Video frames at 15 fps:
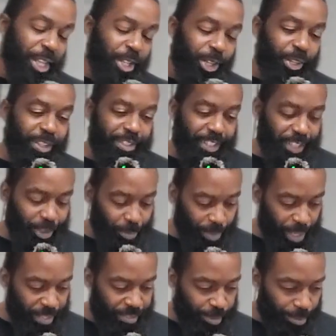They're going to see their
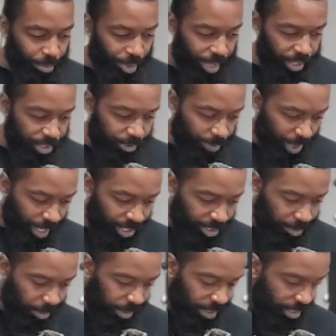best and brightest
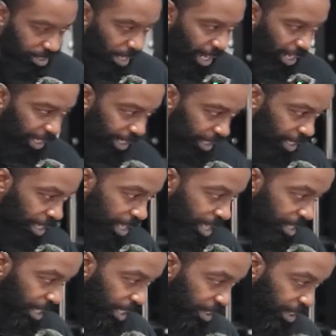possibly deciding
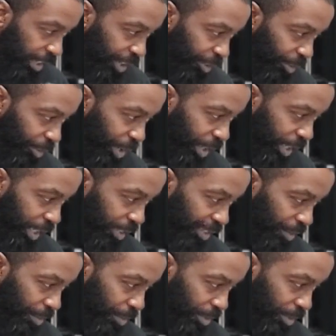that they are ready
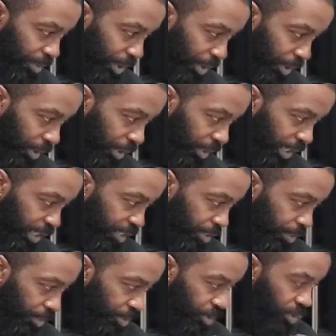to move on and to
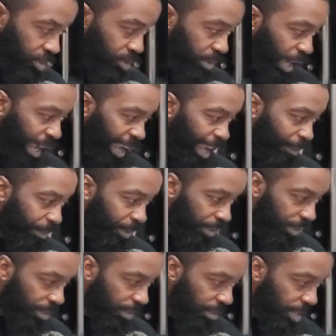pursue
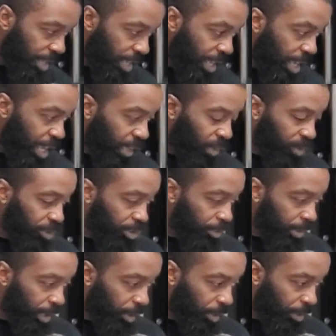happiness and
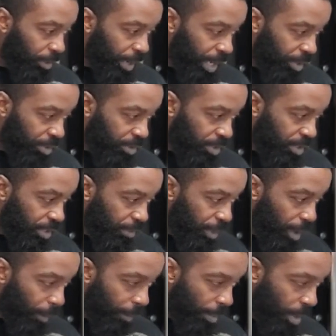ultimately what matters to them
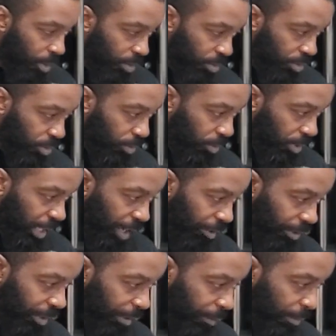most
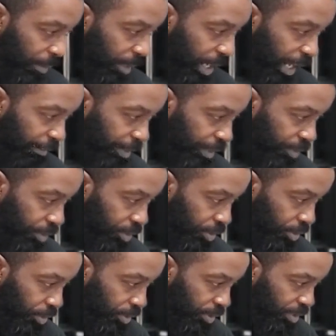without having
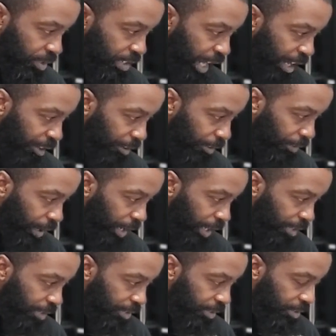to
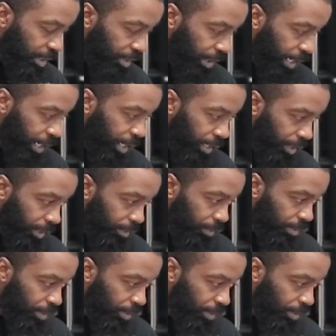sacrifice their income.